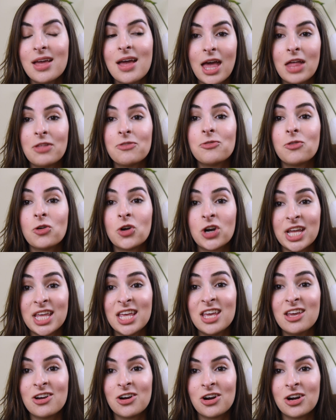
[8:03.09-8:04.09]
And for a
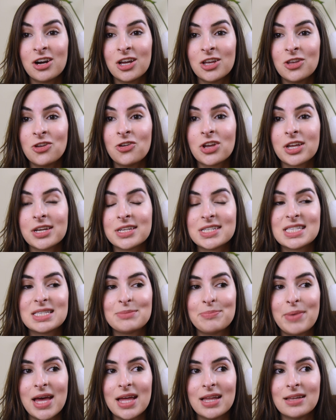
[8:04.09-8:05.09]
year, you're gonna
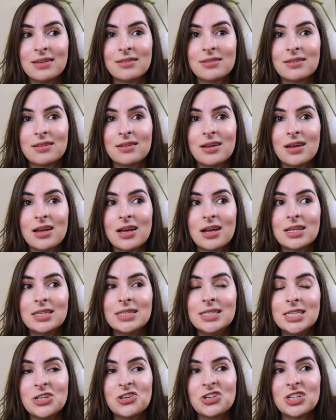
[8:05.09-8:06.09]
spend
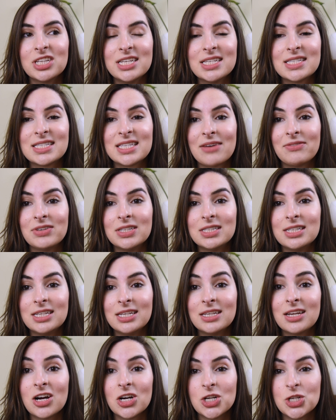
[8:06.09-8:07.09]
nearly
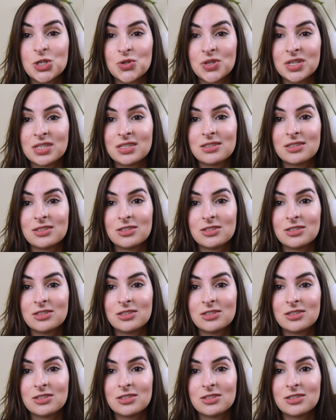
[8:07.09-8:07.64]
$1,700.